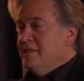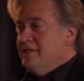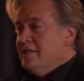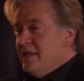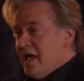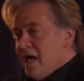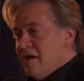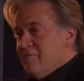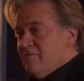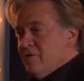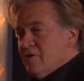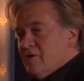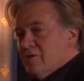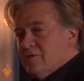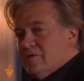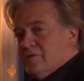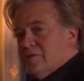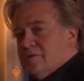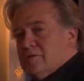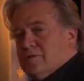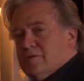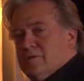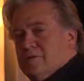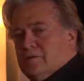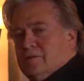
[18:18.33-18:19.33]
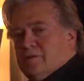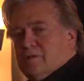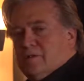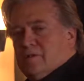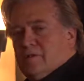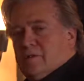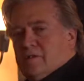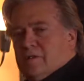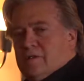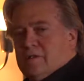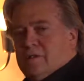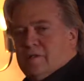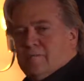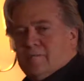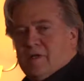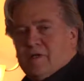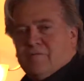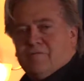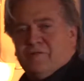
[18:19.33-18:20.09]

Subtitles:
Davos, my